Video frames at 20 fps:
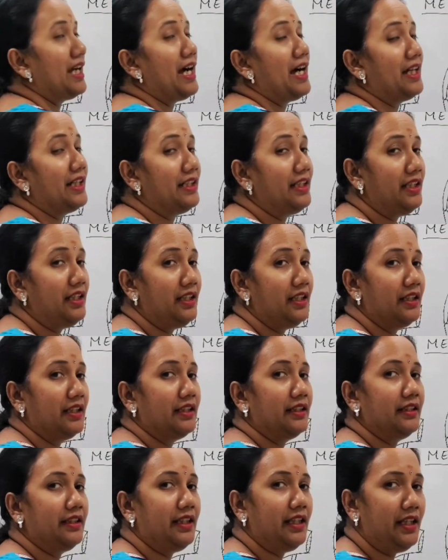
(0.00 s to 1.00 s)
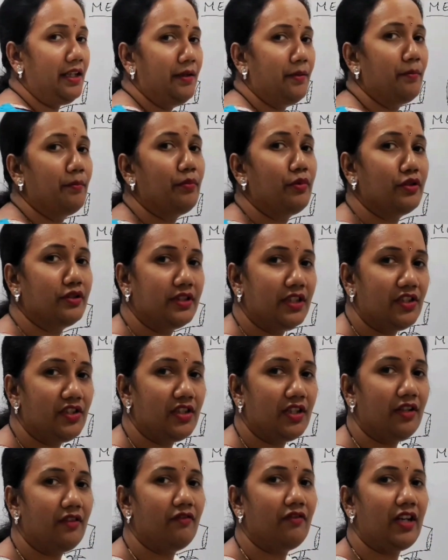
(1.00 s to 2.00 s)
carry the
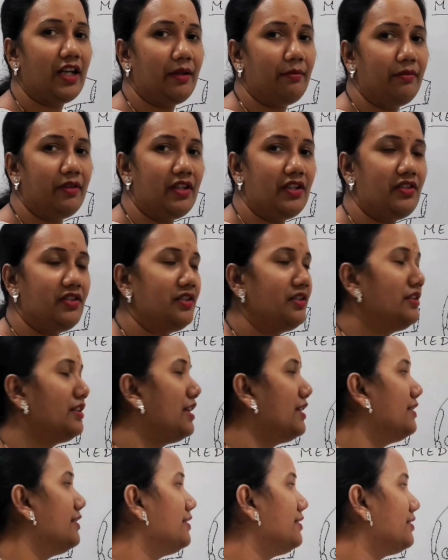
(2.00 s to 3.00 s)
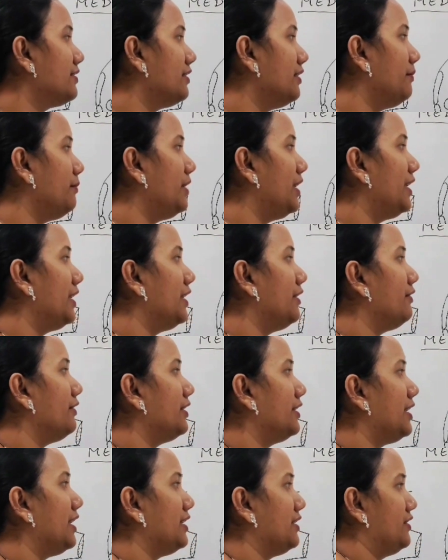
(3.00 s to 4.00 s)
position, vibration and discriminative
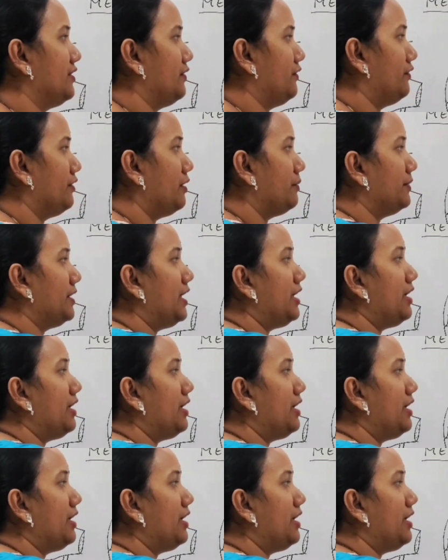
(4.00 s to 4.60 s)
touch from